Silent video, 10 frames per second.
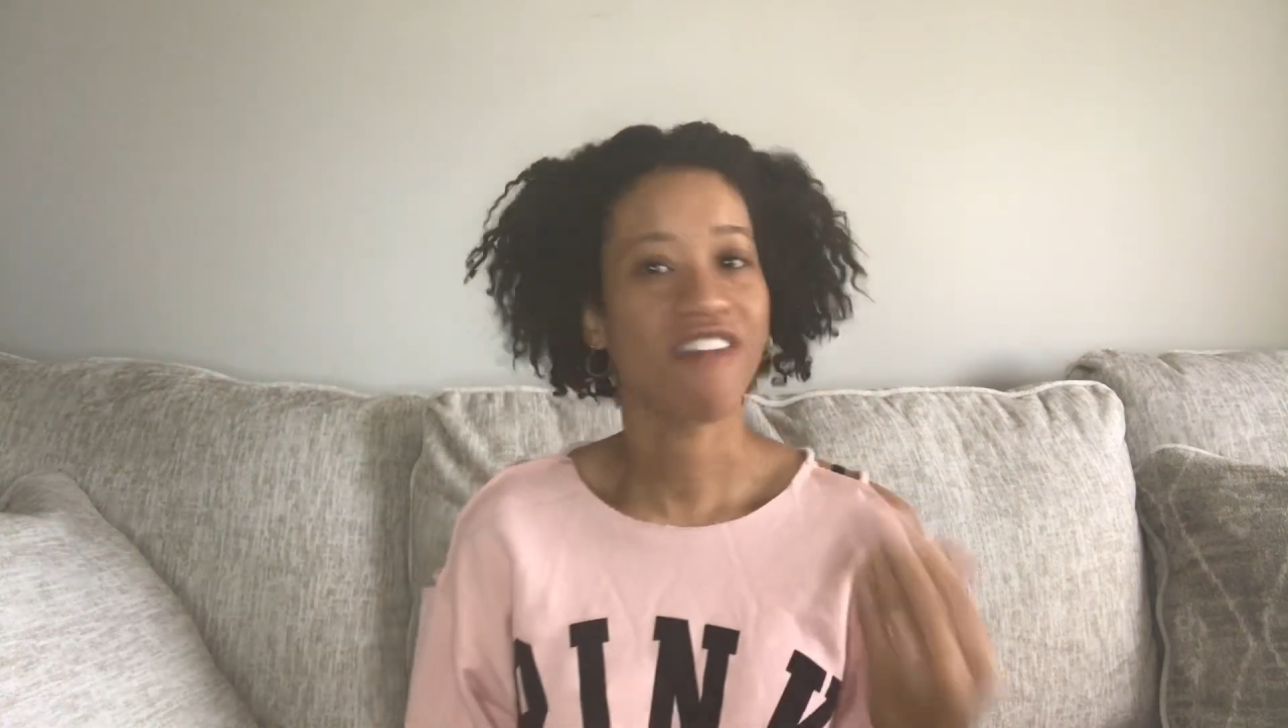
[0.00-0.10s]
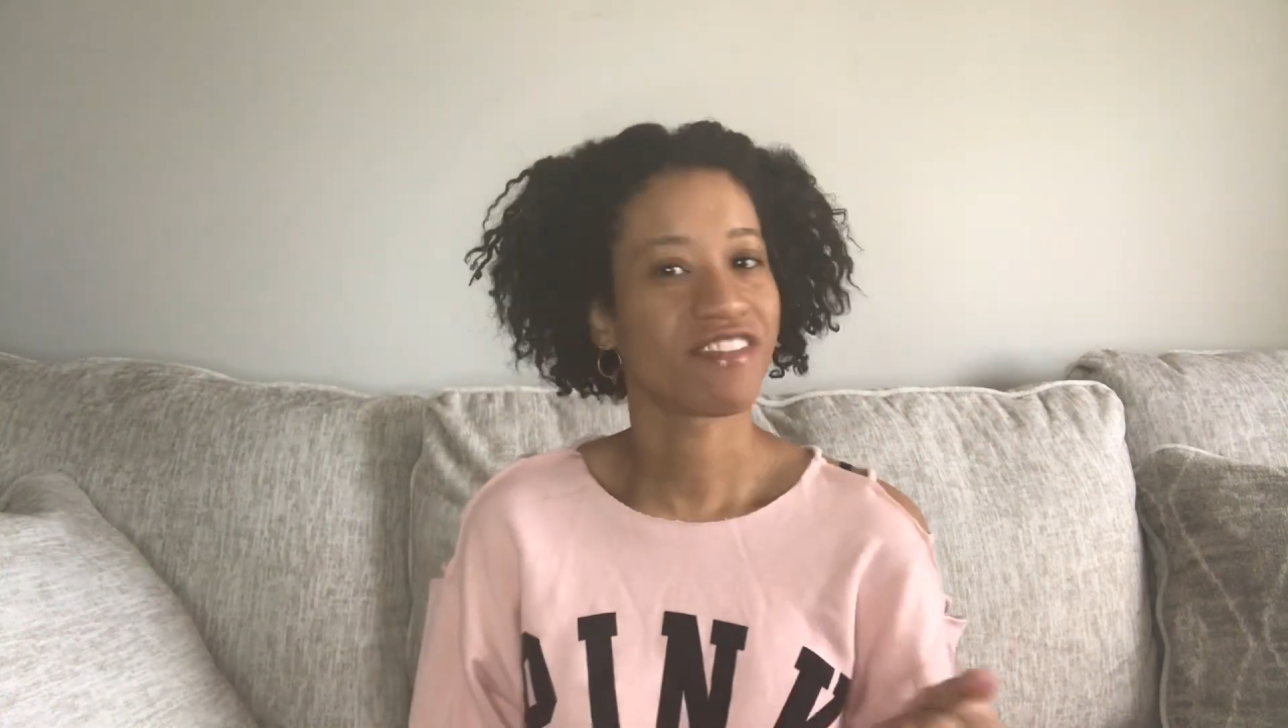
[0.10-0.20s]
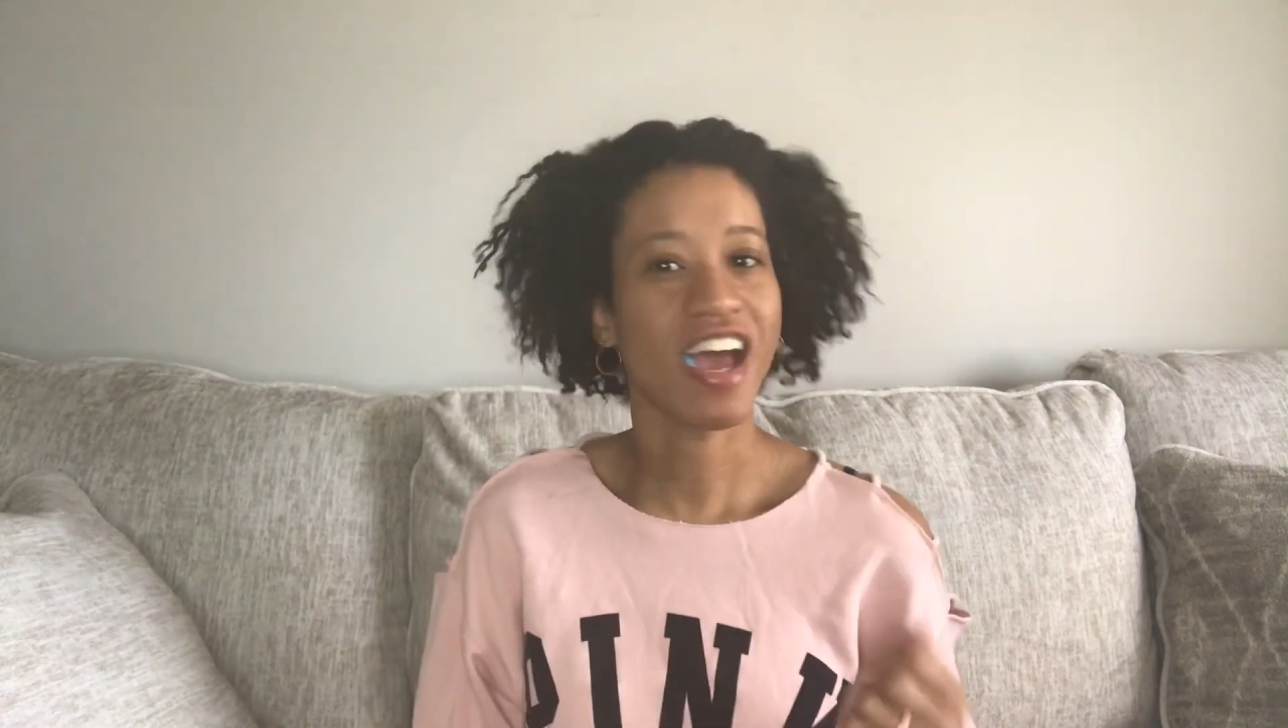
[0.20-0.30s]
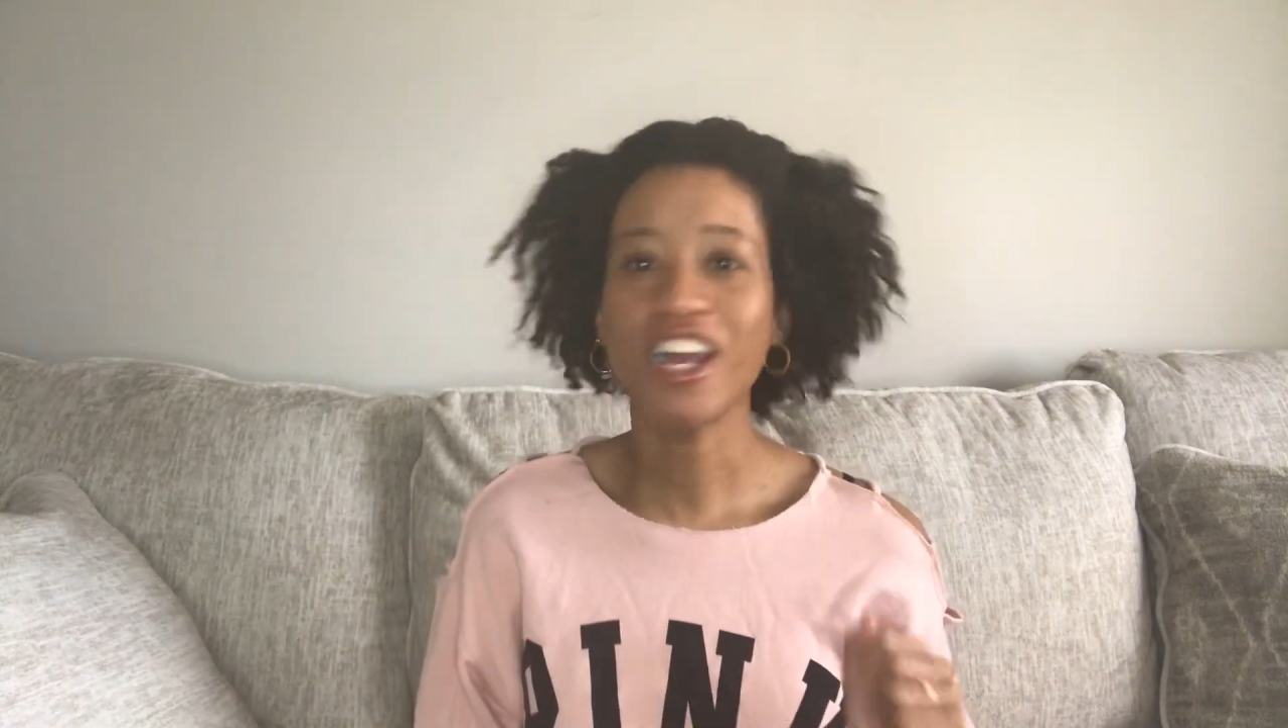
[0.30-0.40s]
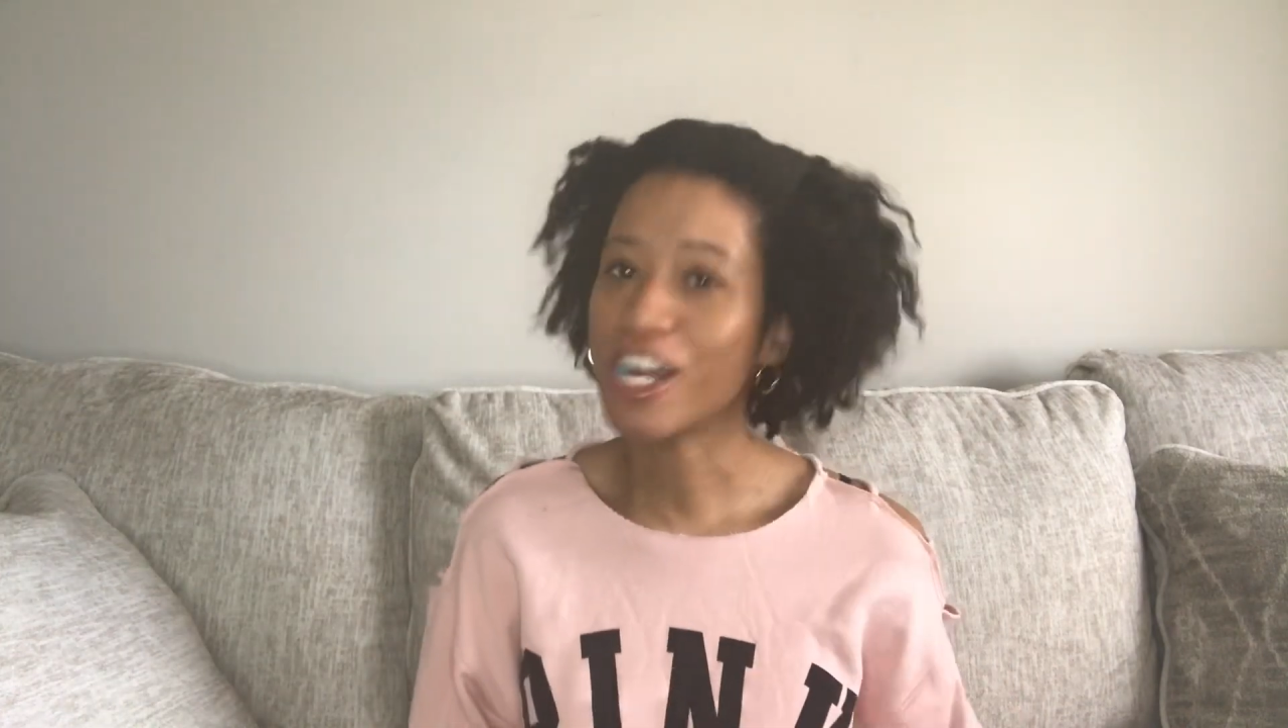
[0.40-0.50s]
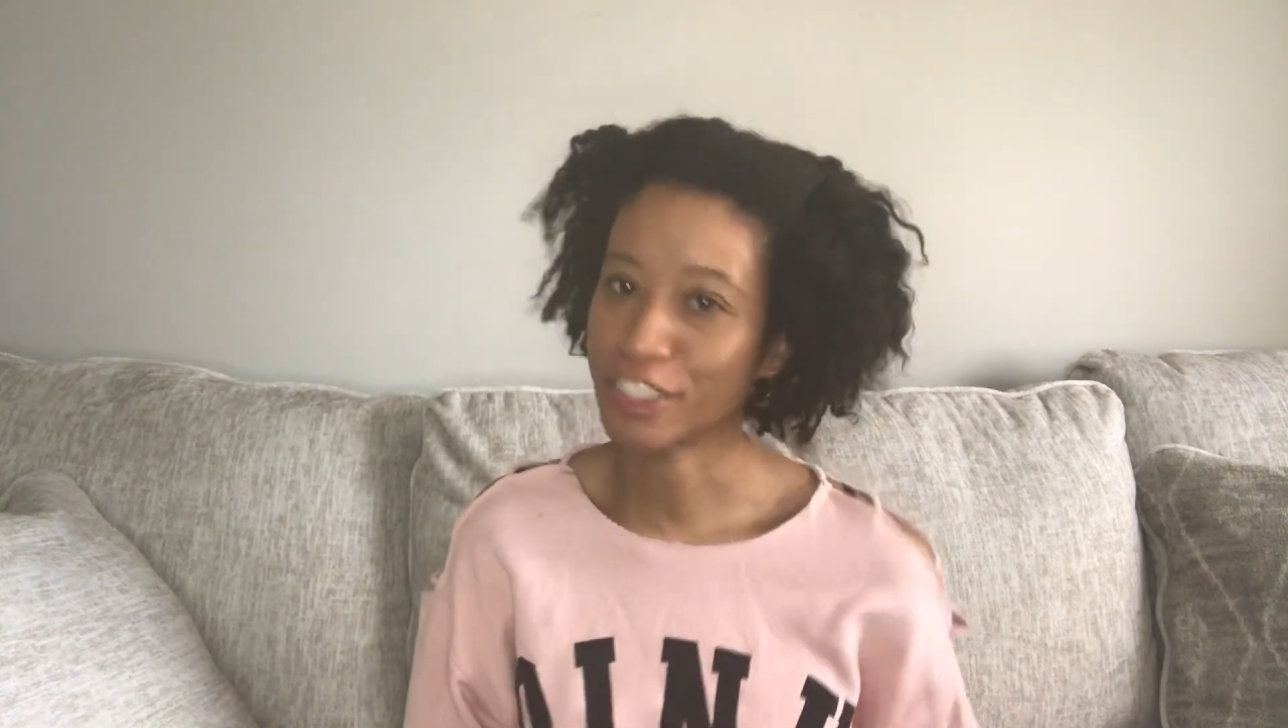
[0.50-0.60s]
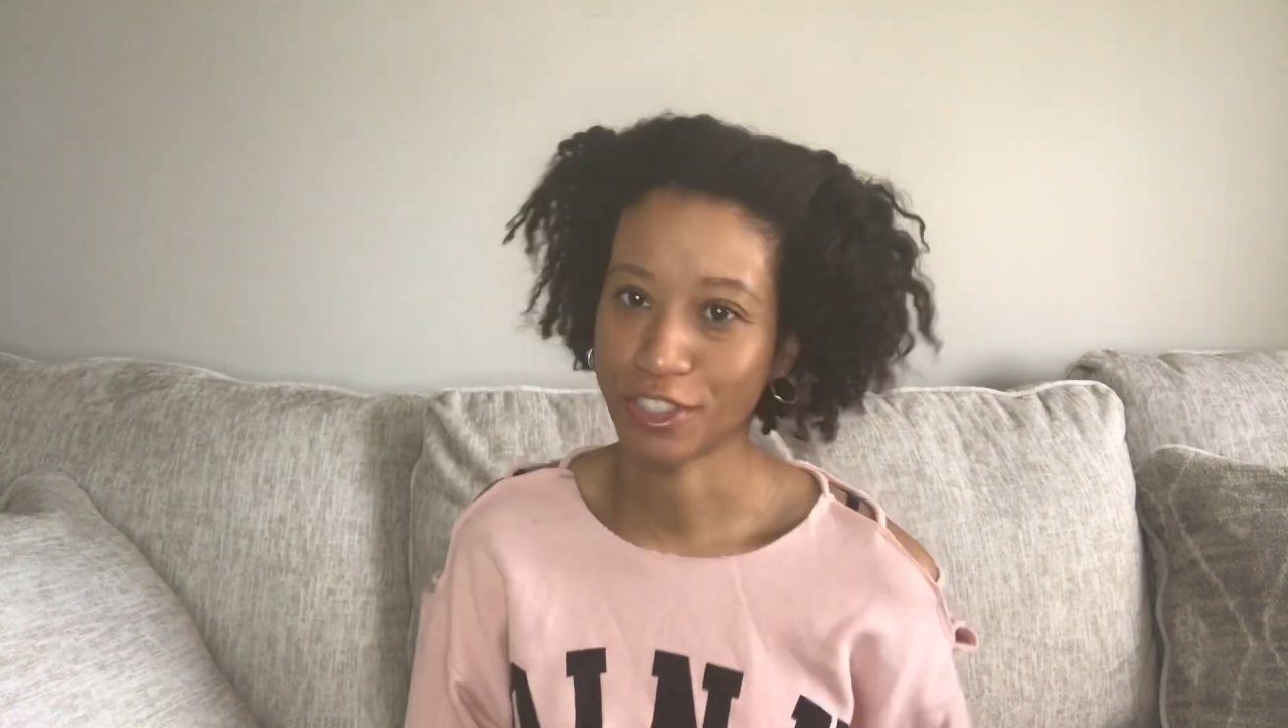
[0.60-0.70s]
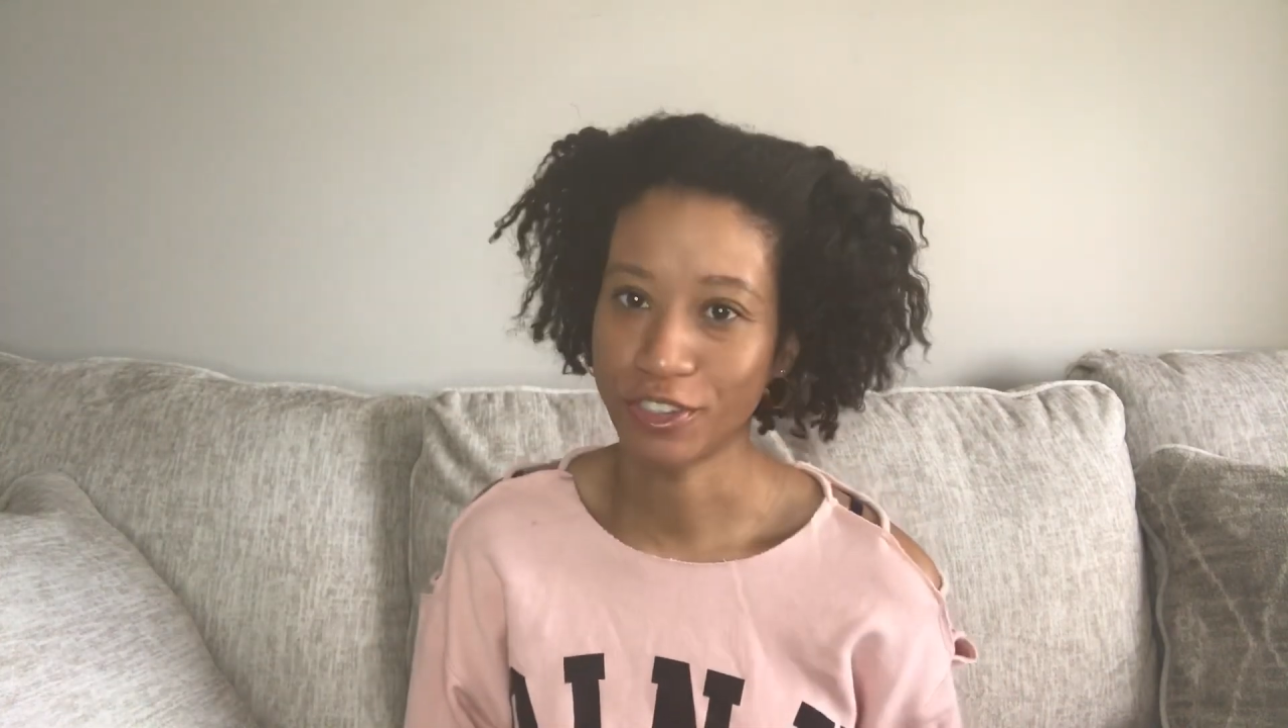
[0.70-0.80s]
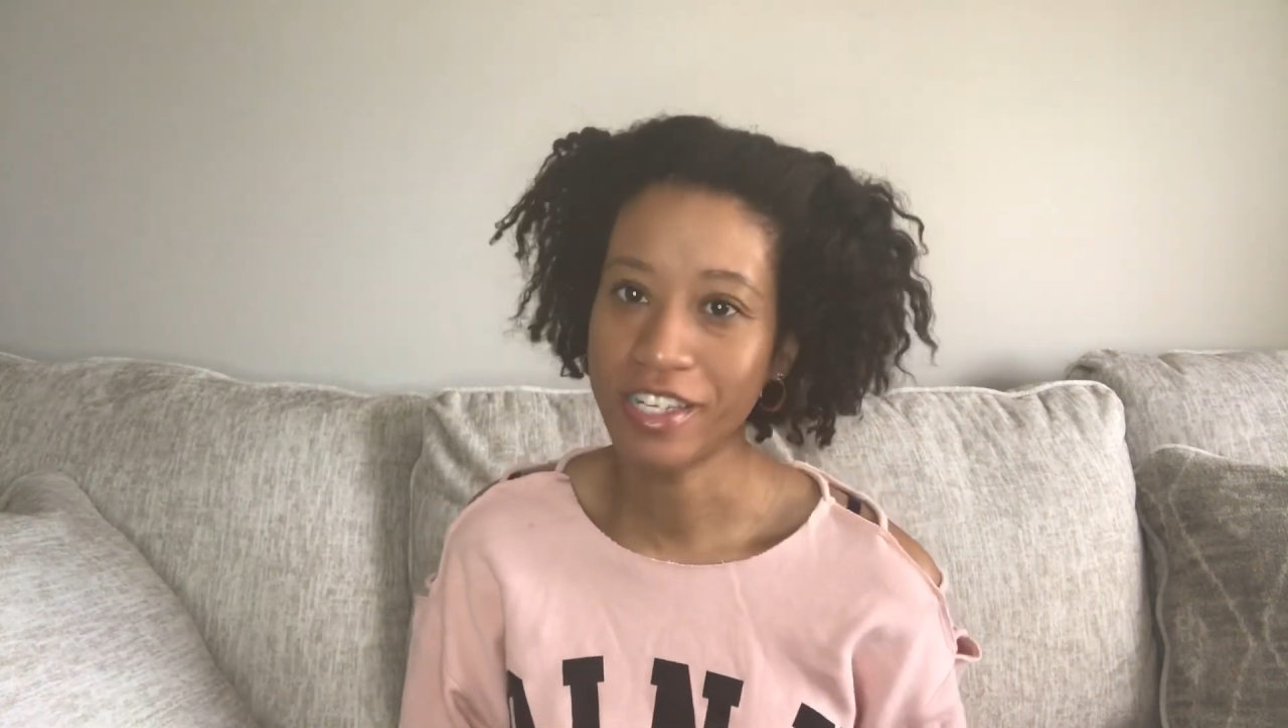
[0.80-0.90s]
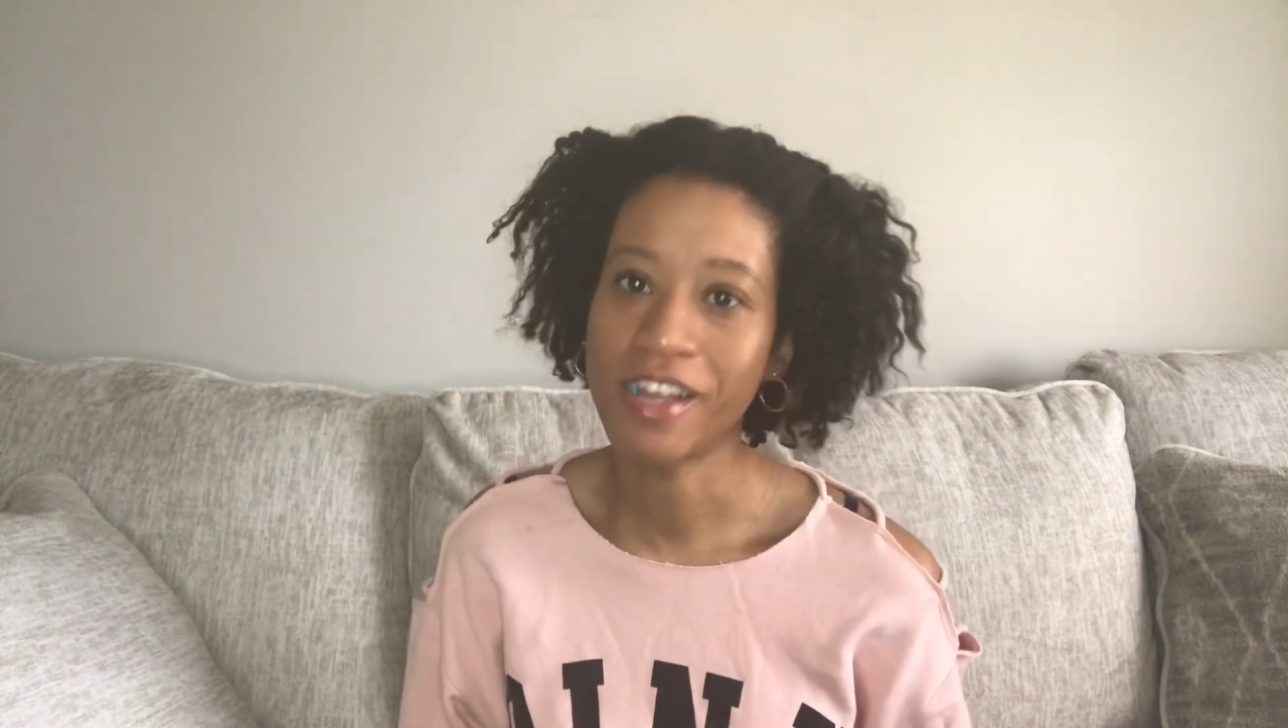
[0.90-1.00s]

not heard,